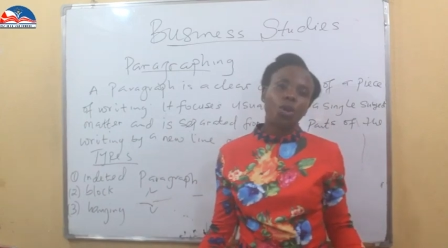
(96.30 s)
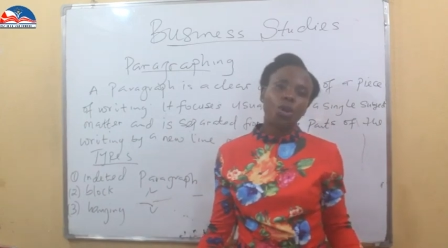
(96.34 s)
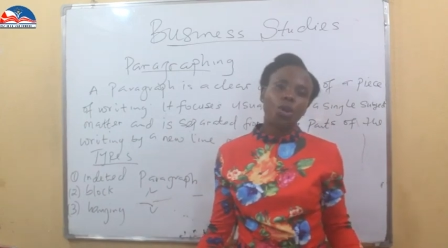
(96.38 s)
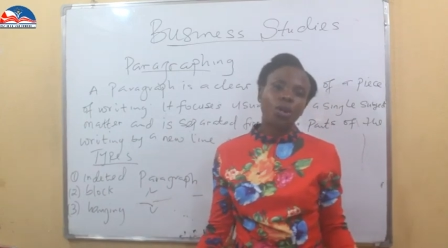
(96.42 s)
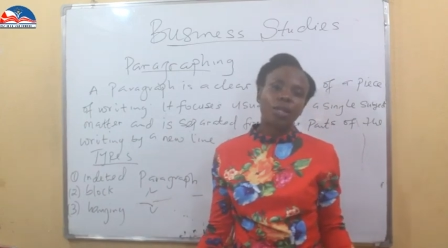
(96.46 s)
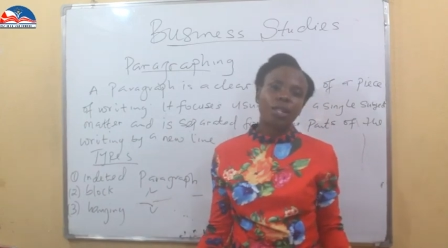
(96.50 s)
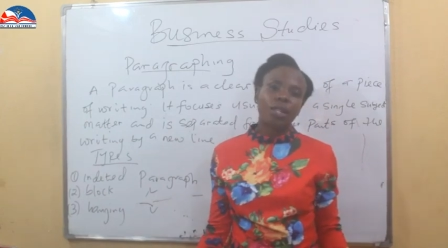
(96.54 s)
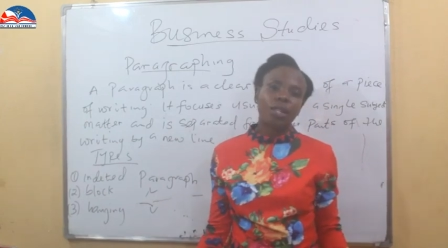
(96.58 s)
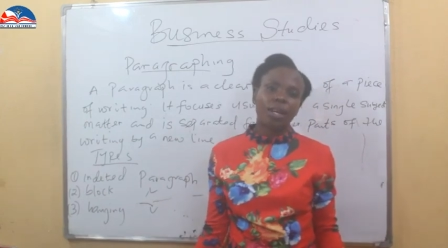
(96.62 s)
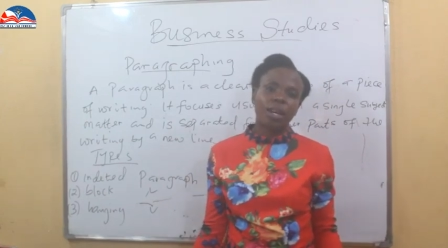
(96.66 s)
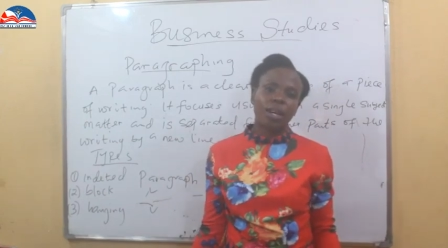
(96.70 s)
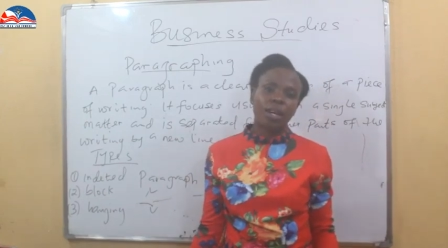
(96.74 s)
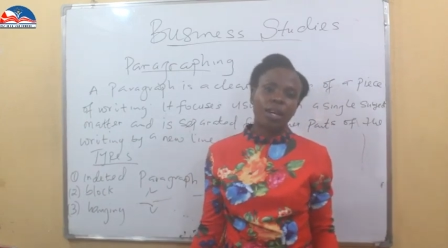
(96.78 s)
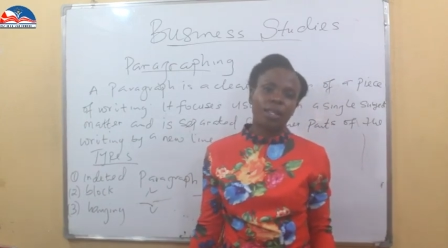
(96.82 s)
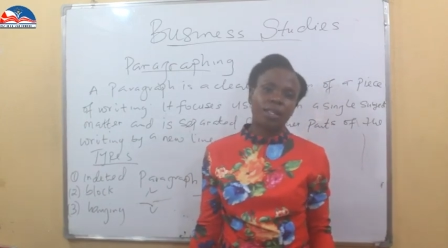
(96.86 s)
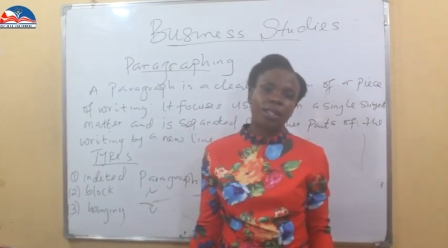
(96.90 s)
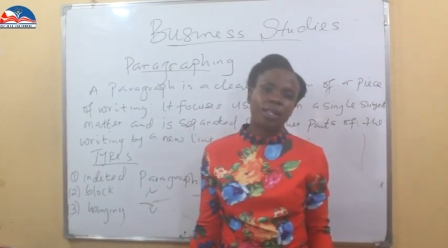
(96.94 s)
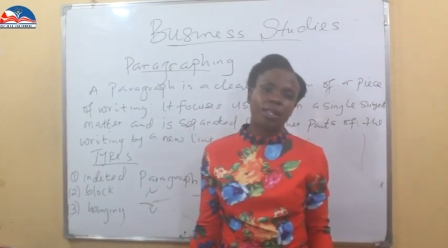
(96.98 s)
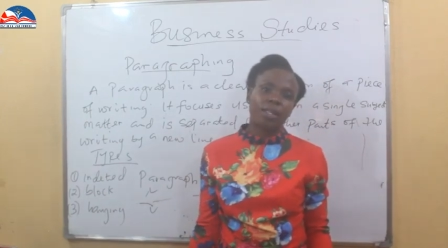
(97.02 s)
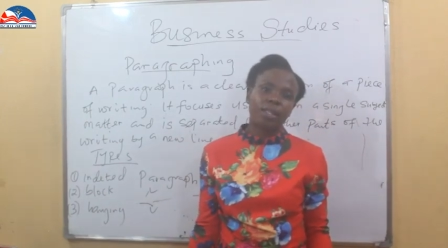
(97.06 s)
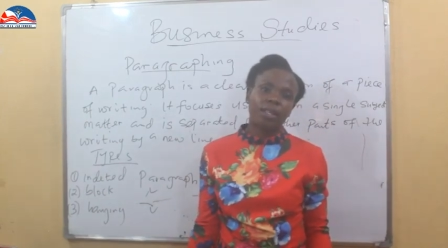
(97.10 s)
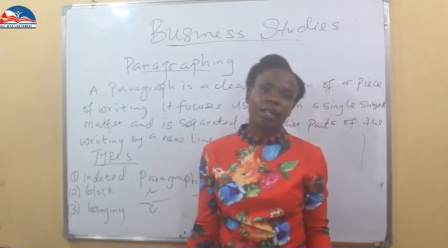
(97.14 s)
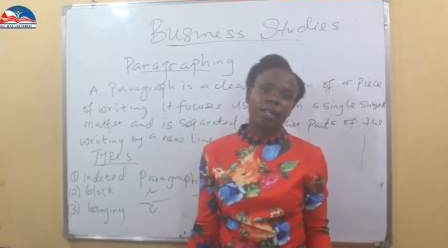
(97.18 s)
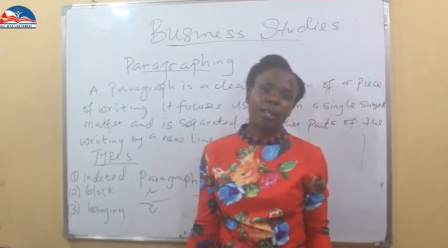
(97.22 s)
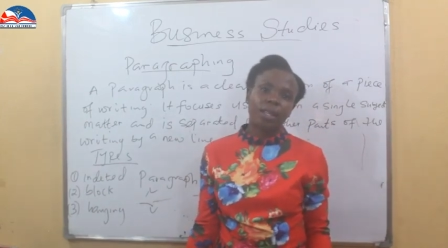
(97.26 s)
know that
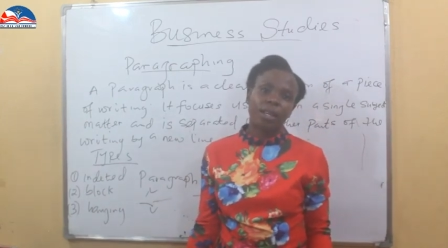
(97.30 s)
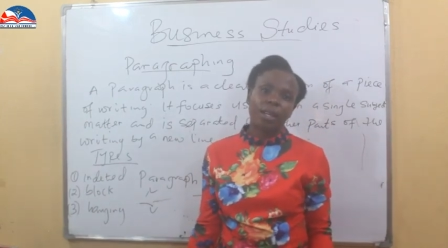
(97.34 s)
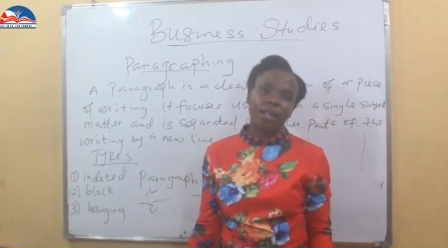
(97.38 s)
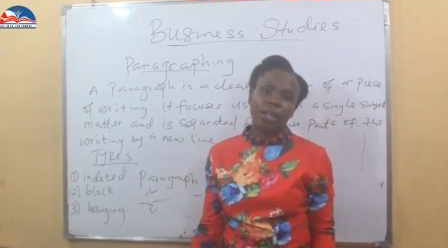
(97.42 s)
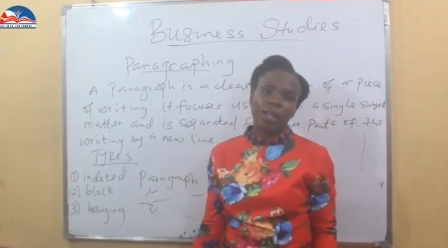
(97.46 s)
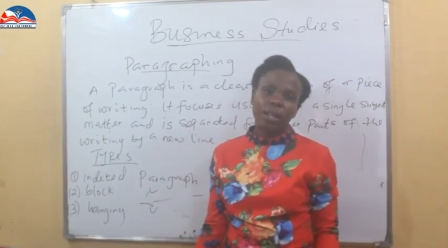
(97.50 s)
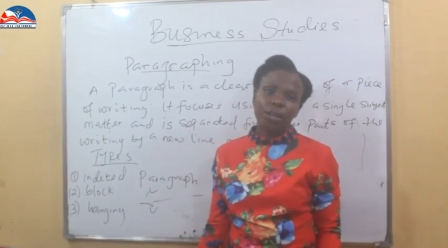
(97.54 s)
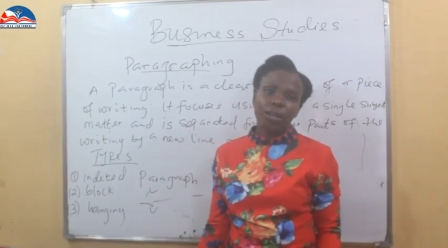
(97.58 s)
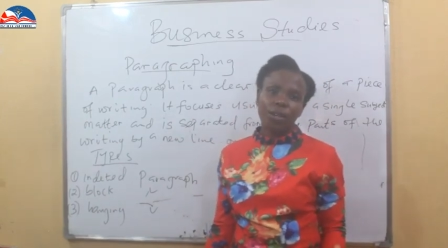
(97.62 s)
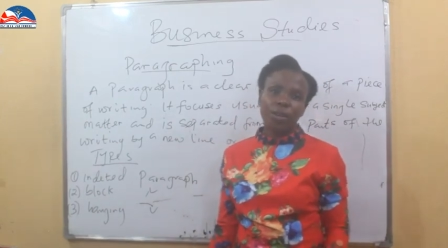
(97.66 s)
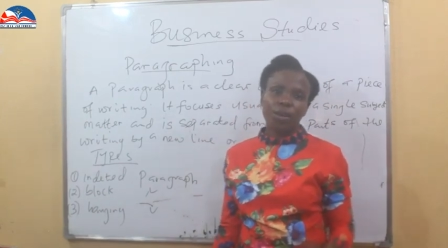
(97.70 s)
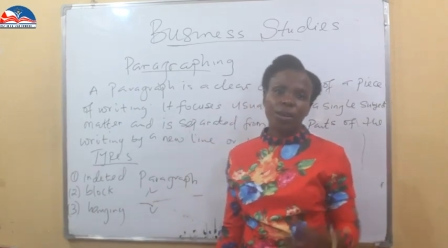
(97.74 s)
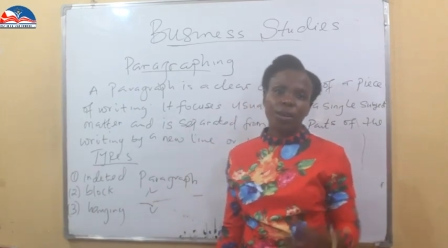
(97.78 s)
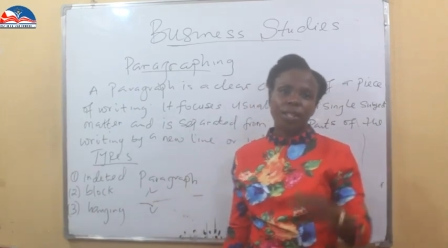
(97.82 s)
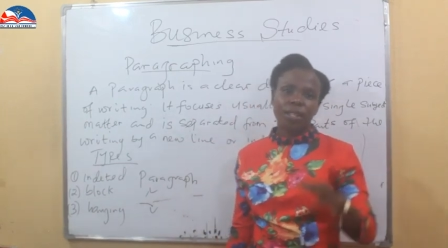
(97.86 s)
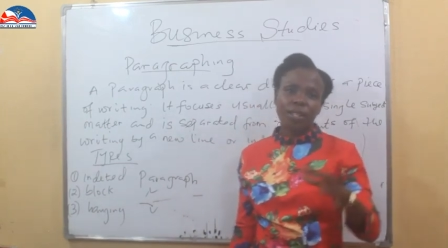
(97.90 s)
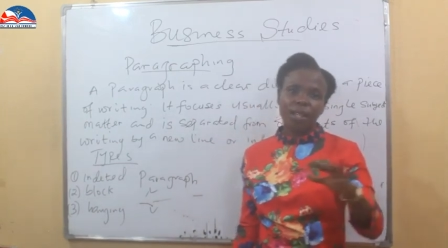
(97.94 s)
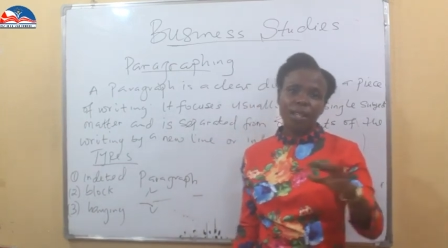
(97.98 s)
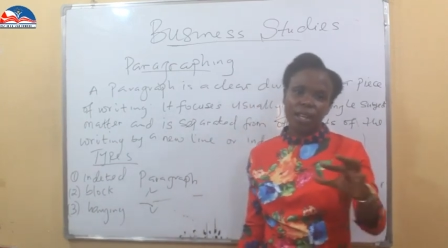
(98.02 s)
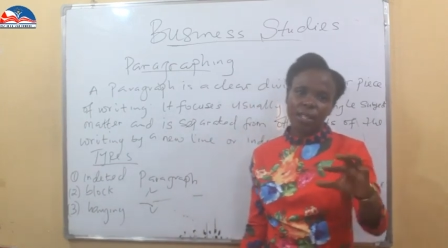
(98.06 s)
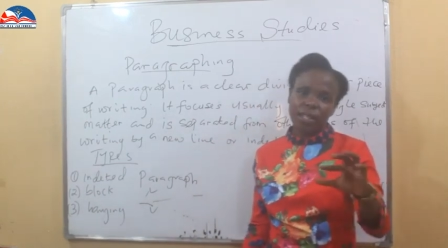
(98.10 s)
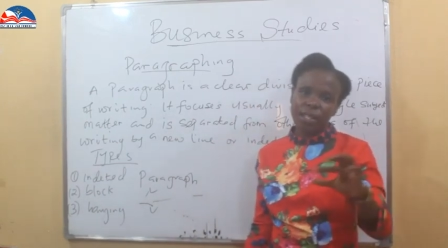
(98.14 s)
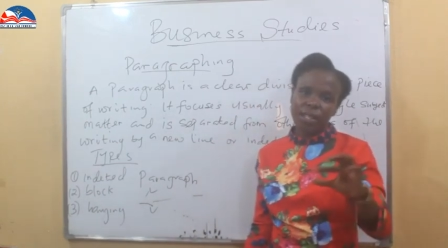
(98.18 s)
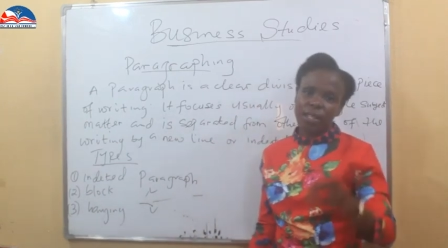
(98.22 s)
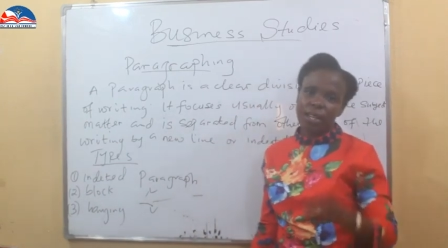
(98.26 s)
you are
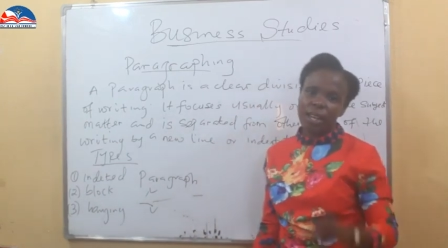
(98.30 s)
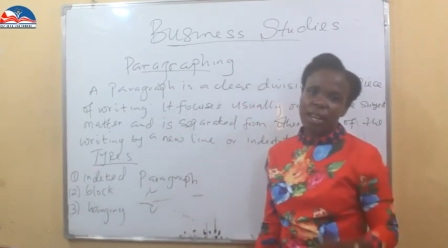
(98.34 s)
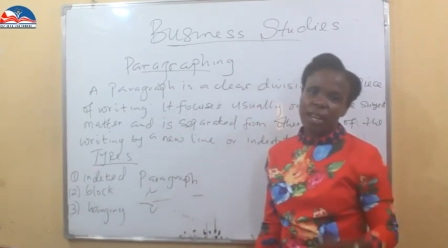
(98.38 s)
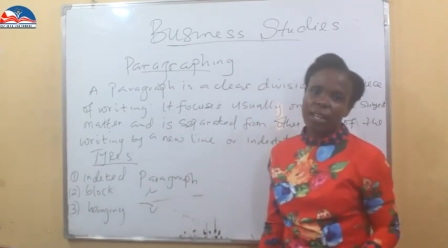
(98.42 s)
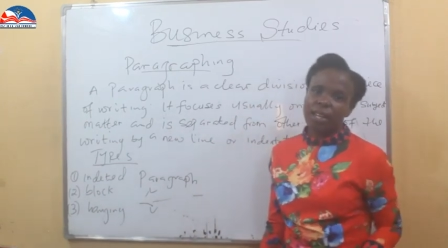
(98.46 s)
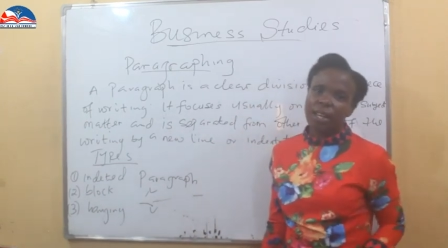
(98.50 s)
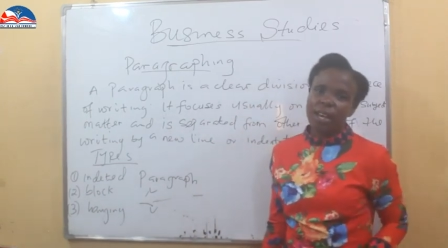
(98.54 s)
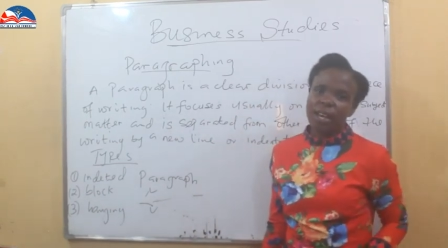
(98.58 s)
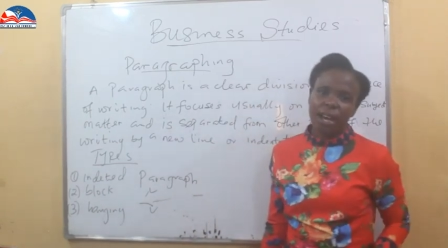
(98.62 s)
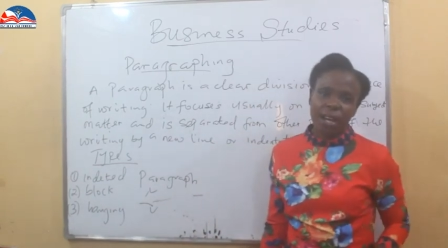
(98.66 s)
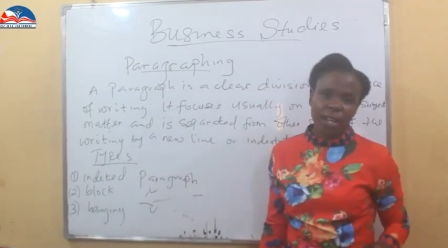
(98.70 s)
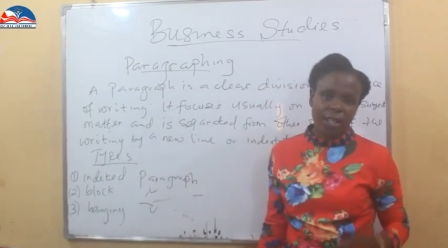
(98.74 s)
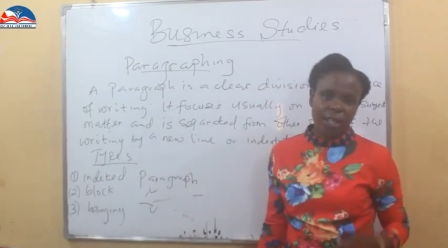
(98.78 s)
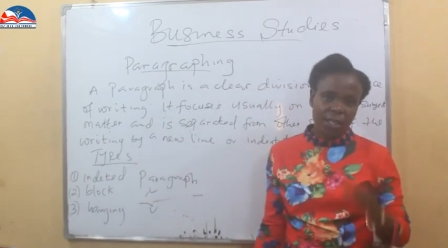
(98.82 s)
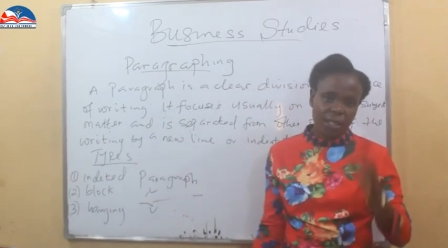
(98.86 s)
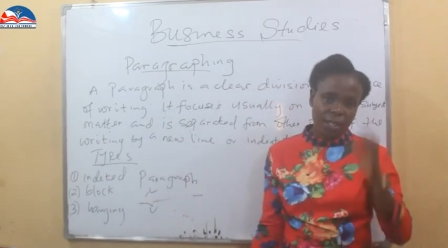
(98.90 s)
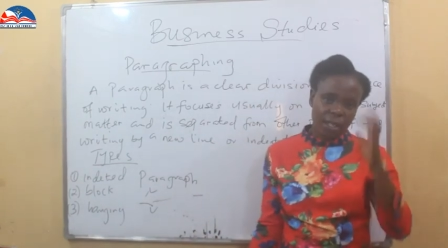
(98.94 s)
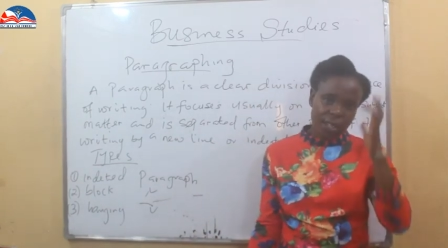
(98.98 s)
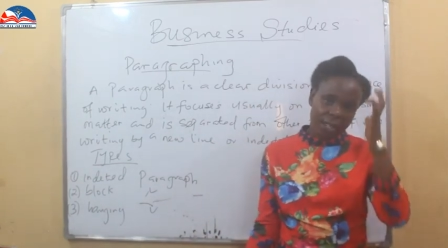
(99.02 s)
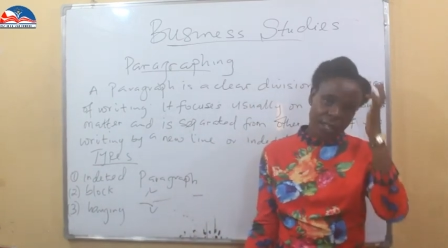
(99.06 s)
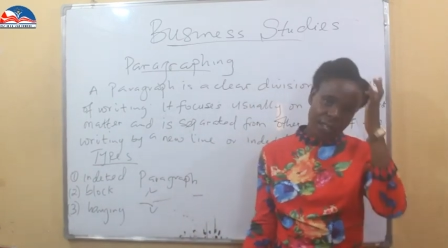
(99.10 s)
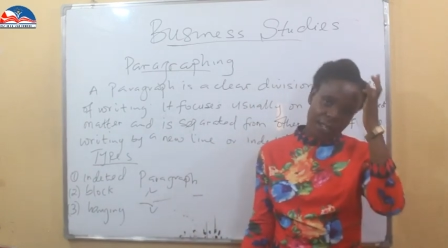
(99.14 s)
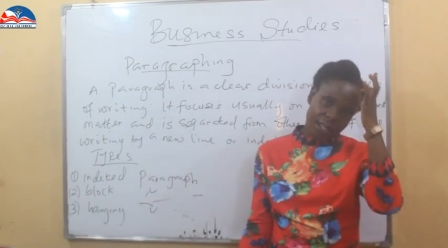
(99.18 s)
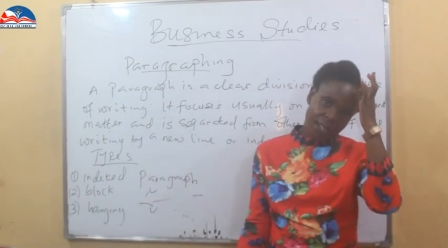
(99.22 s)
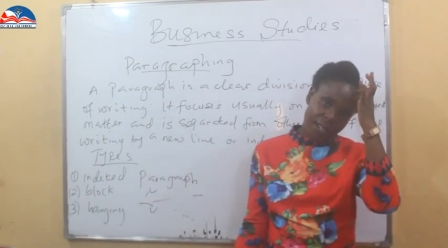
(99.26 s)
starting an
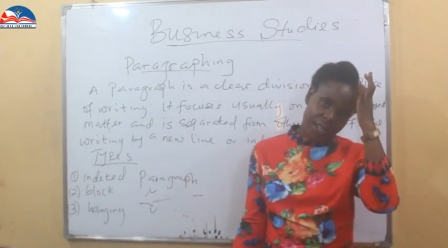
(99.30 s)
idea